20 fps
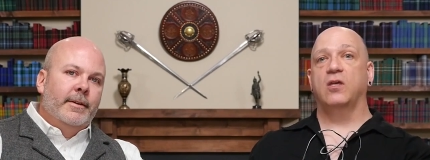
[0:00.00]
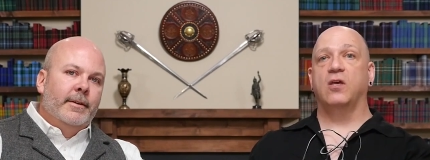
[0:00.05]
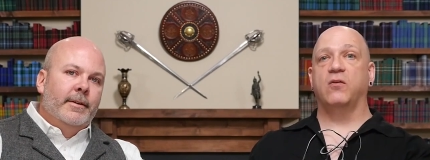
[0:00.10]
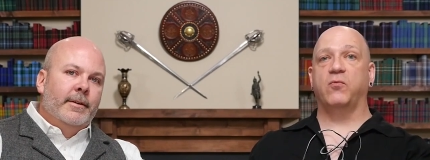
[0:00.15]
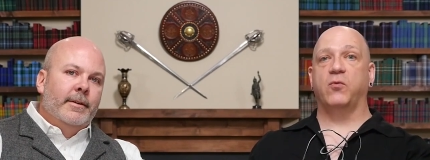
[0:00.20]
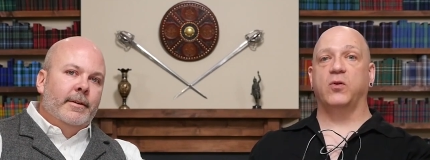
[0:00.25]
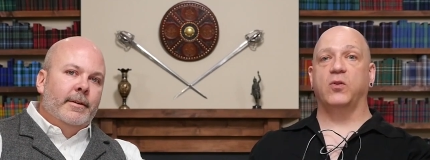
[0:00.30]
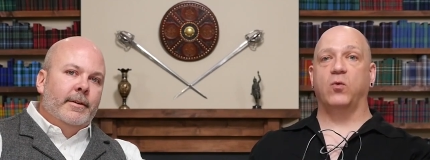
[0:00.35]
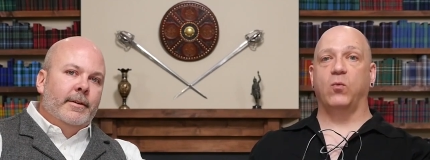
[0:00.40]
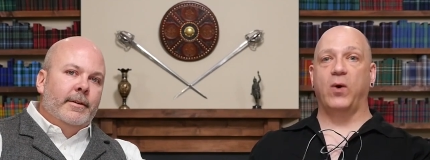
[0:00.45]
Speaker 1: If
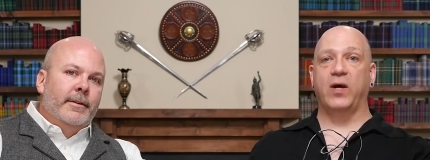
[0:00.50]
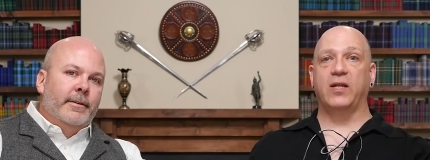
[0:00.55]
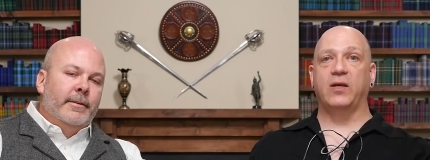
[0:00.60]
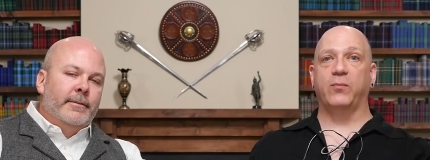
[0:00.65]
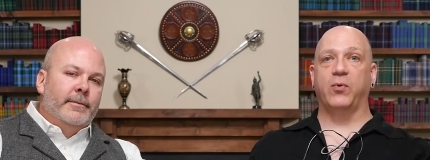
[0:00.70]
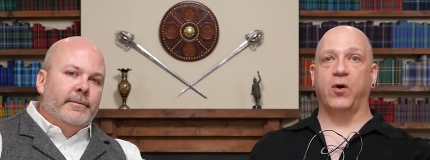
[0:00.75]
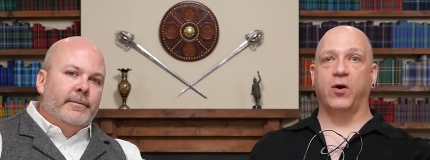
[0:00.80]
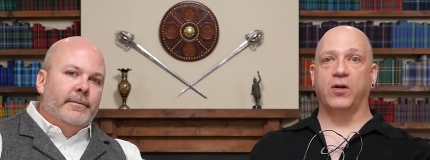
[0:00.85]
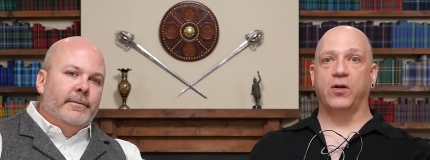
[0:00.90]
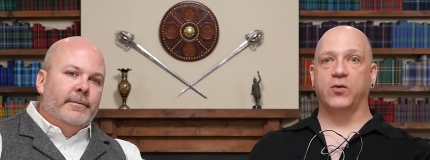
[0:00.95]
you're in the wedding
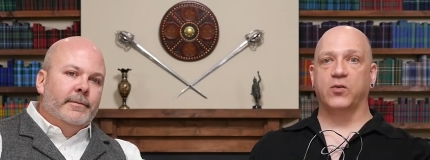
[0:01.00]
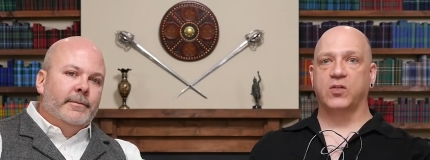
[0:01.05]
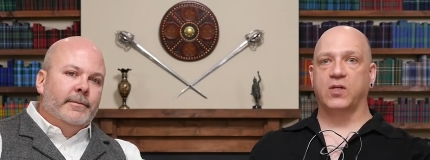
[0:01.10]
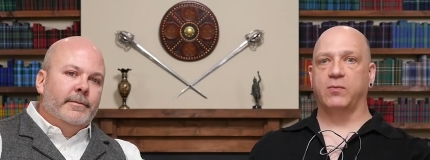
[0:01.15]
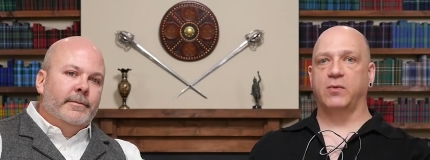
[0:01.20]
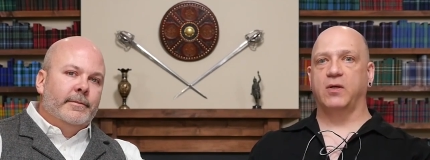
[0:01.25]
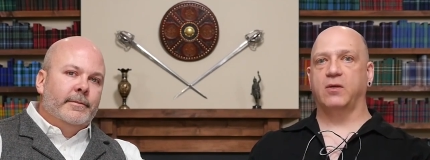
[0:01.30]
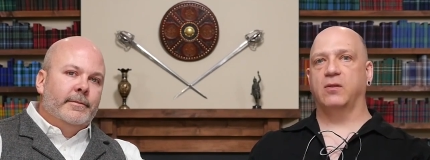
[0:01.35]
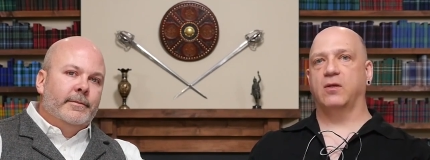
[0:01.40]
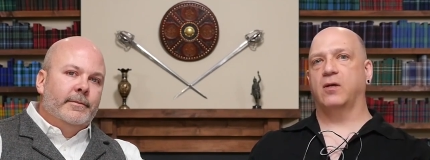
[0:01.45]
party or
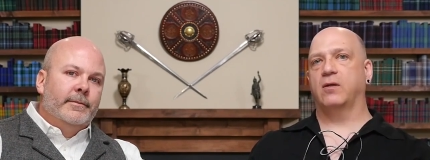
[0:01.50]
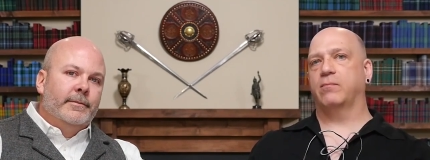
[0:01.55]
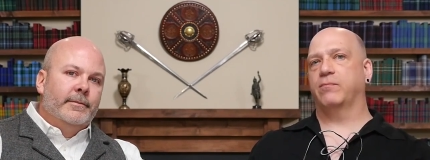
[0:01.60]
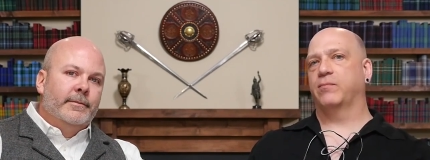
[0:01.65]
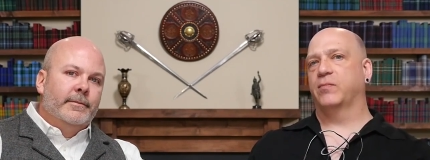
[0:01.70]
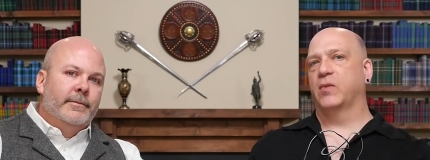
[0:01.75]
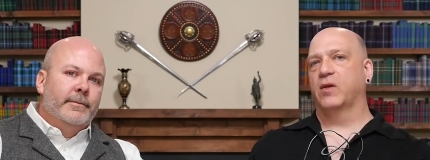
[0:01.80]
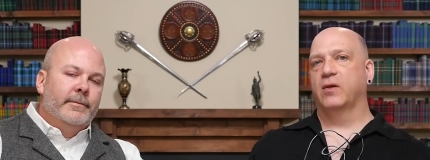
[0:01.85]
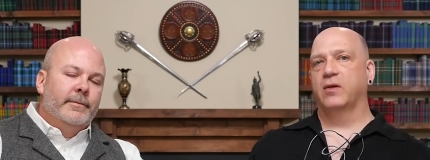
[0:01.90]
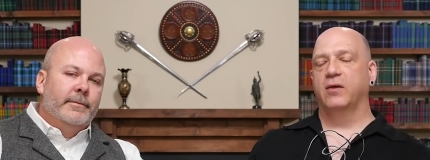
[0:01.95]
something, then
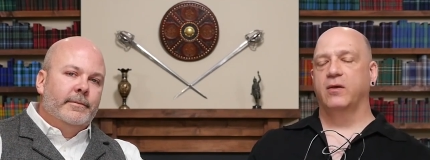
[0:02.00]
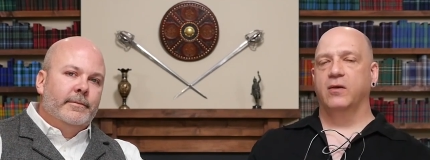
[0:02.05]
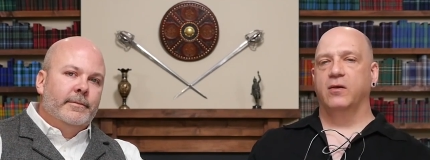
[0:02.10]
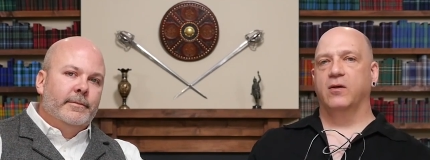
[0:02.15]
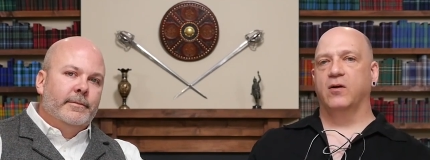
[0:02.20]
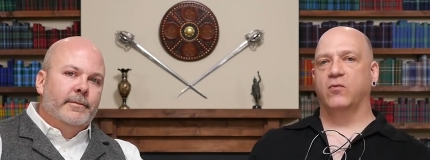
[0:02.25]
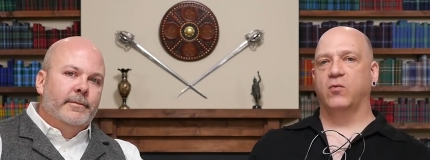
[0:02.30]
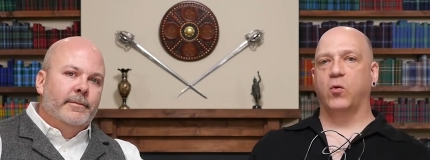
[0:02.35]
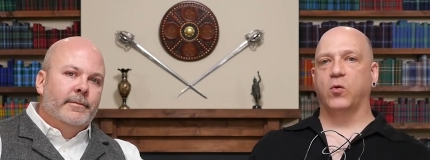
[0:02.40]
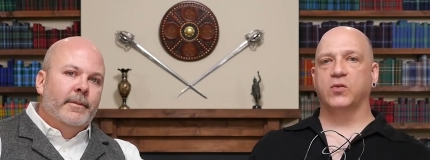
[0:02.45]

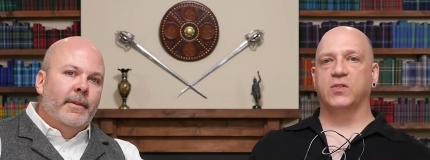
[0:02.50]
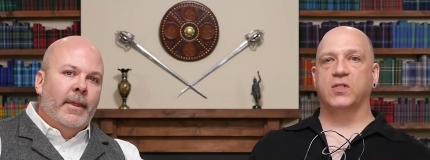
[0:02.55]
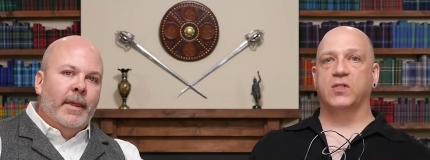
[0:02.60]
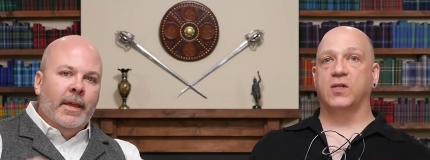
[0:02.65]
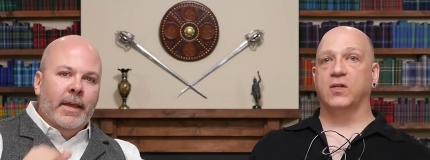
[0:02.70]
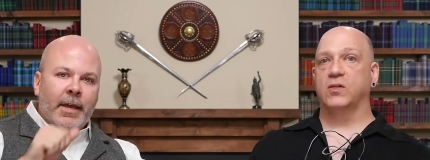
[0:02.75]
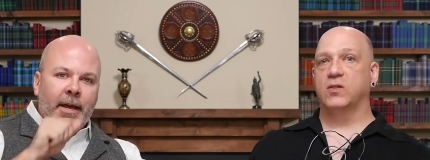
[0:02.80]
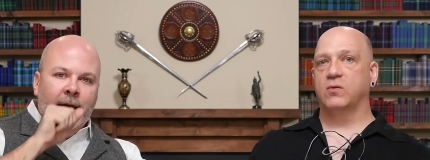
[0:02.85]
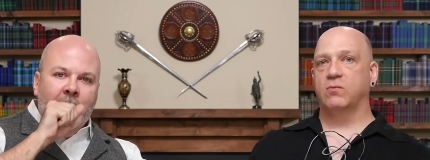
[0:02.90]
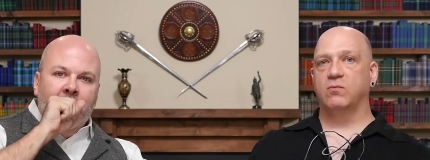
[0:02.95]
of course it's
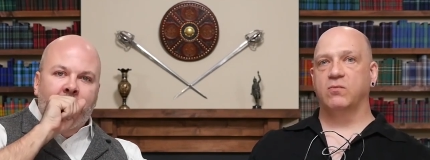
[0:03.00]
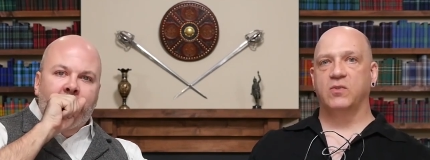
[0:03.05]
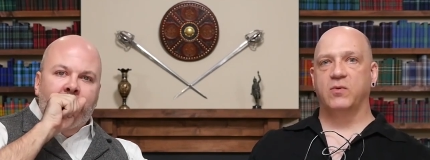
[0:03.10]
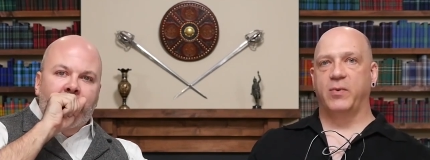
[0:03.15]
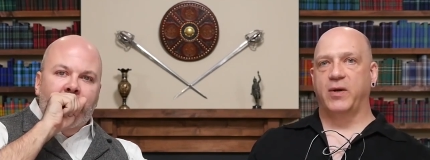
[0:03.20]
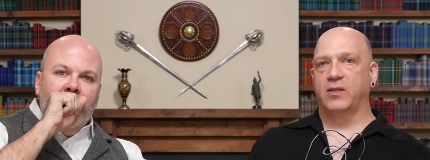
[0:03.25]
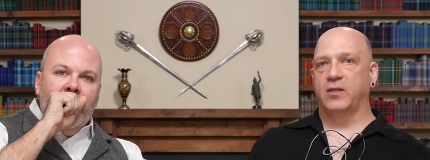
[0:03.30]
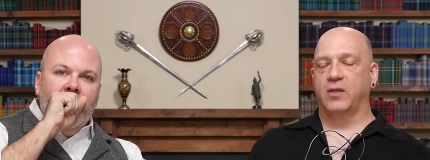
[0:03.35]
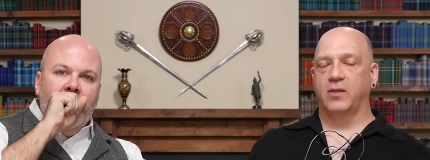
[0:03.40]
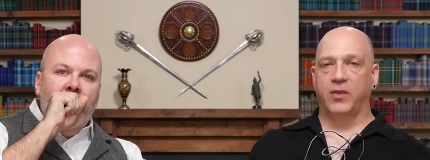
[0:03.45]
going to
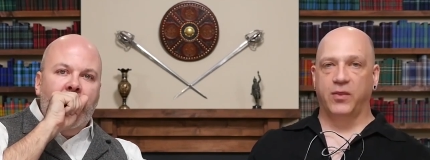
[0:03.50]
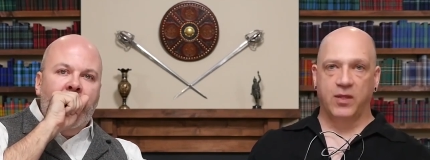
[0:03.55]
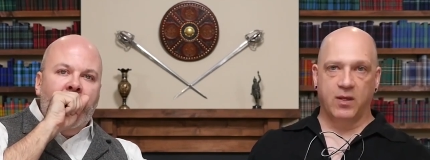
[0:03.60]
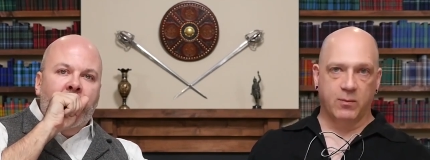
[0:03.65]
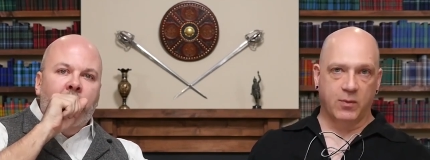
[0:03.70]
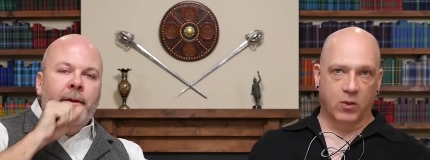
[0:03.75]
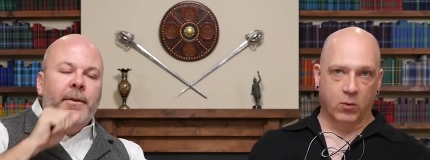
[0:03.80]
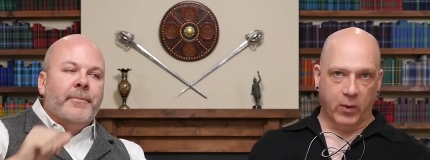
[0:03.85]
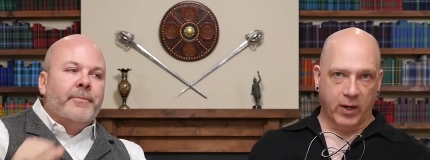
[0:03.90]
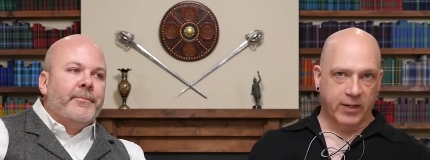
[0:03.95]
depend on the theme
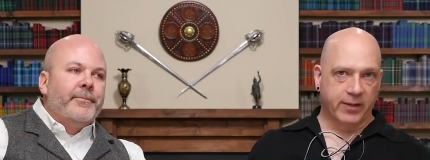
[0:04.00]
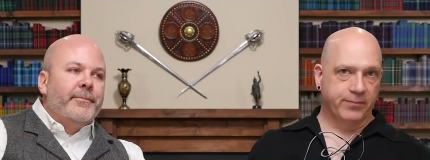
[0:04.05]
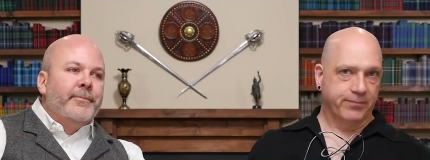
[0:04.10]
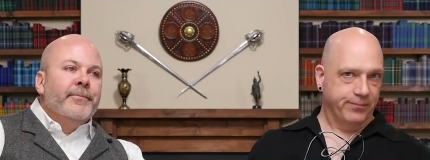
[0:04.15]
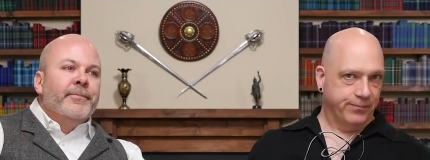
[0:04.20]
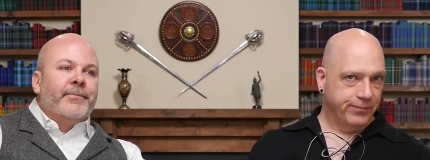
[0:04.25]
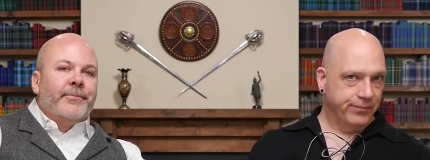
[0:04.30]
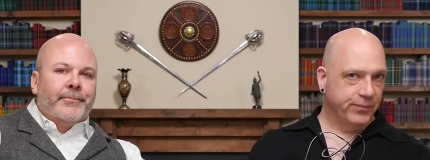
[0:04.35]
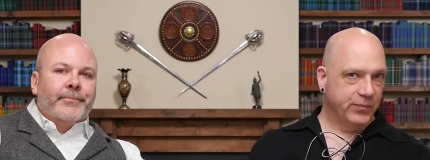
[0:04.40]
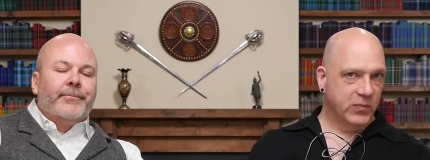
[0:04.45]
of the wedding.
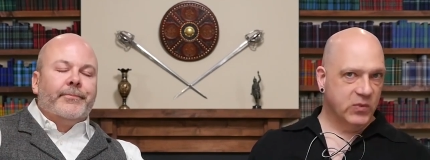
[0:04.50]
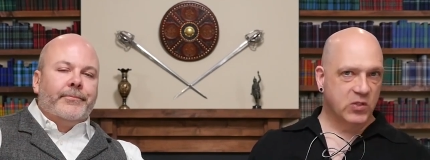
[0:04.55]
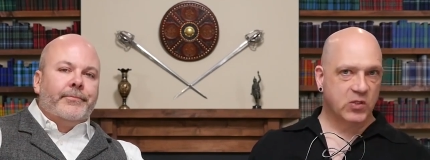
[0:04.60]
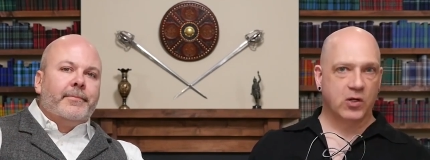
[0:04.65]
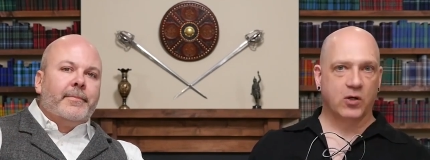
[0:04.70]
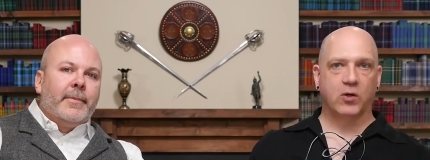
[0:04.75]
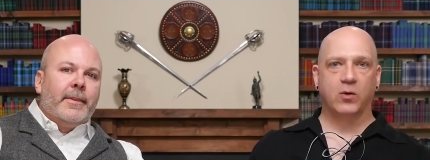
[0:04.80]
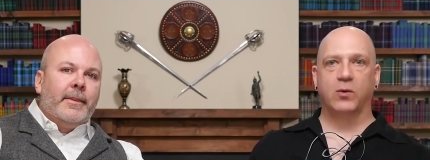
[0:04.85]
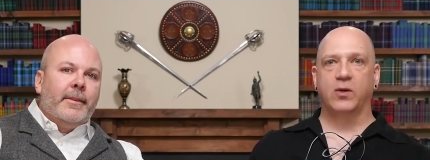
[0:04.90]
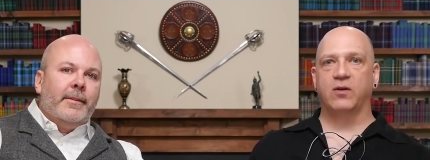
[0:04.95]

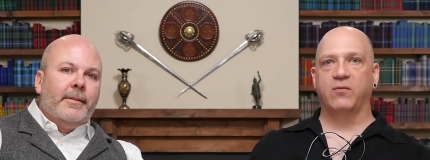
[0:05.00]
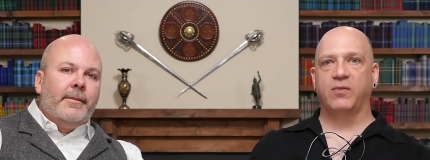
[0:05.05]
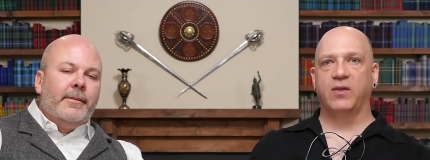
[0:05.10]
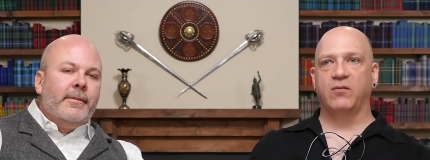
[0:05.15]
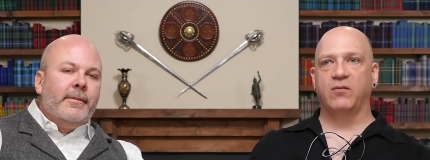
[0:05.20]
So if